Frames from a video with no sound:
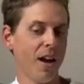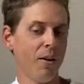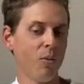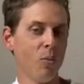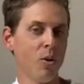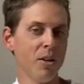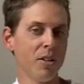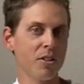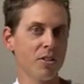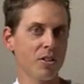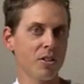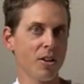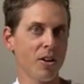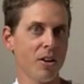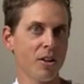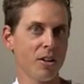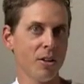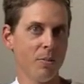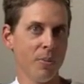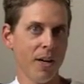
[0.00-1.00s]
I want to
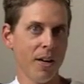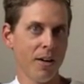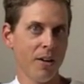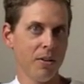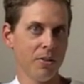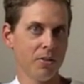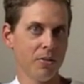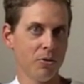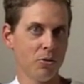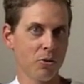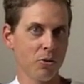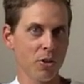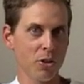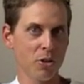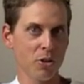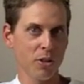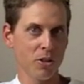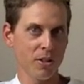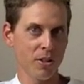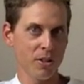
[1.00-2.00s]
talk about
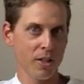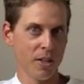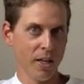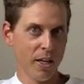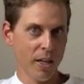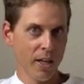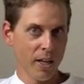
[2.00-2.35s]
nutrition,